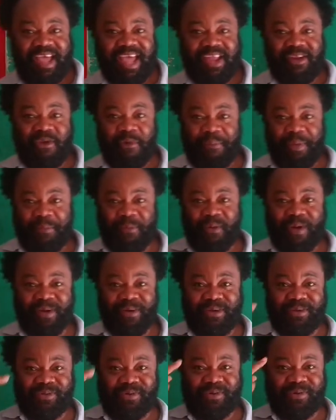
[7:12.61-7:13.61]
I know people
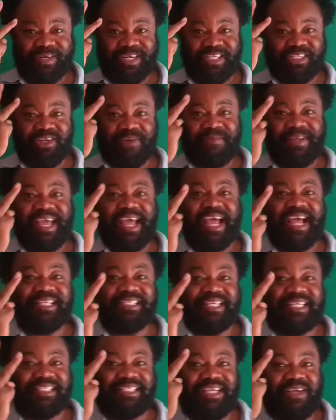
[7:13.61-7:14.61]
are going to raise up their
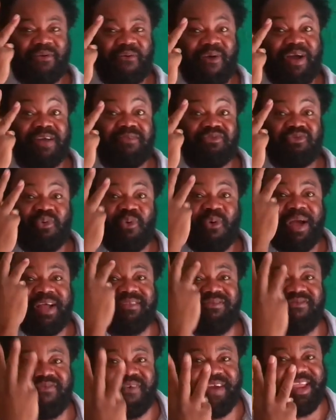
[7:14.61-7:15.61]
hands and say, 1, 2,
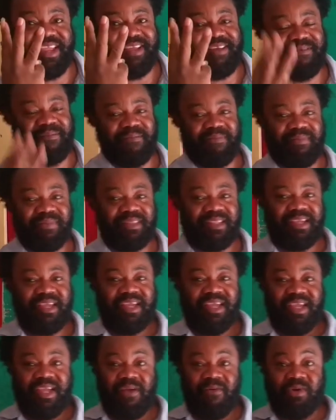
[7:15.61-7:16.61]
and 3.
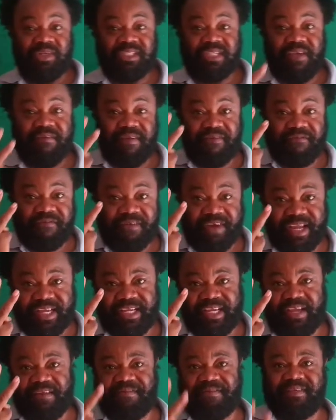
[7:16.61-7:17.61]
He was given
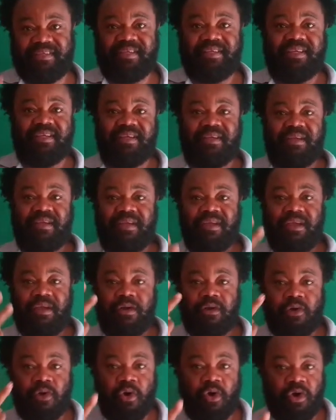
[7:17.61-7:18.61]
3 gifts:
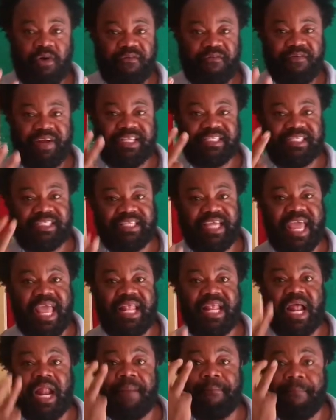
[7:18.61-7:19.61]
gold,
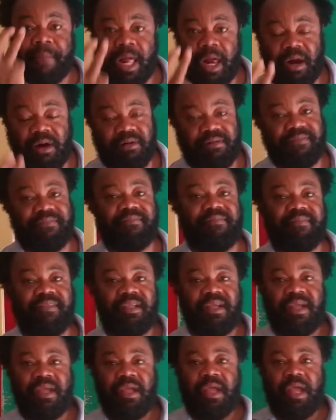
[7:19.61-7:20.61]
frankincense, and
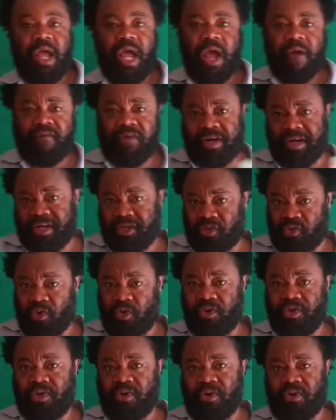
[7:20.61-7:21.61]
myrrh. I've already
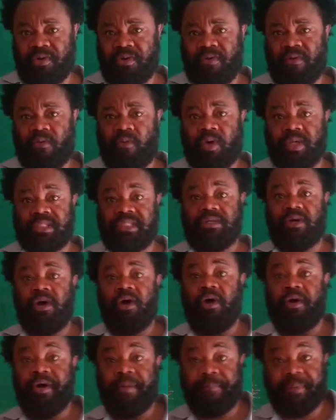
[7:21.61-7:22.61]
told you what they
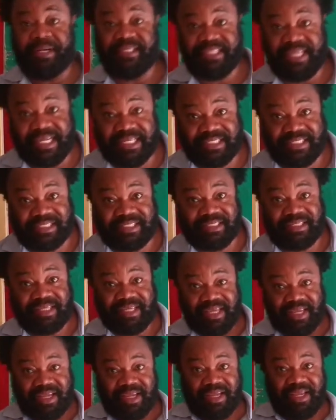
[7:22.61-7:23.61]
all represent.
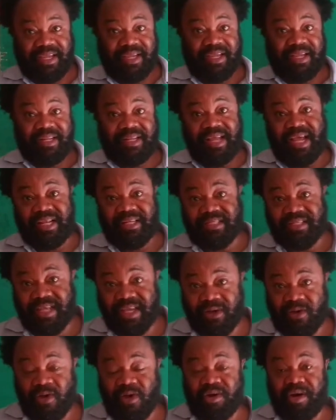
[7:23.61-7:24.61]
That
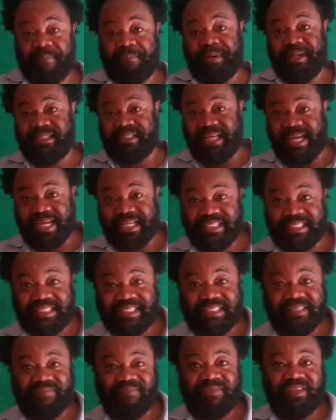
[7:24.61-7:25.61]
the gold
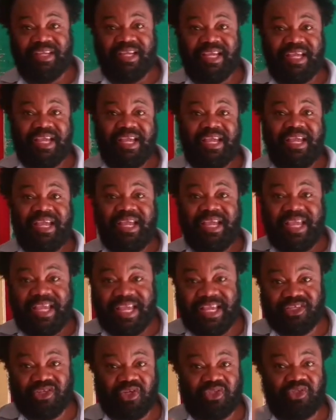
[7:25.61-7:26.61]
represents
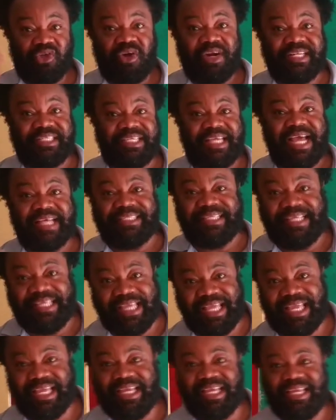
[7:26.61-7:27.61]
his authority as a
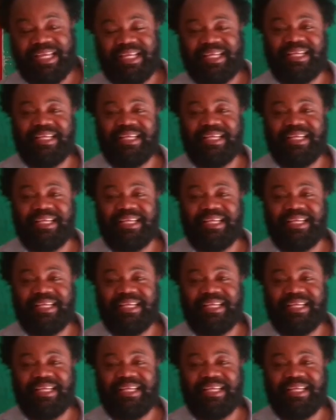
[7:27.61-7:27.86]
king.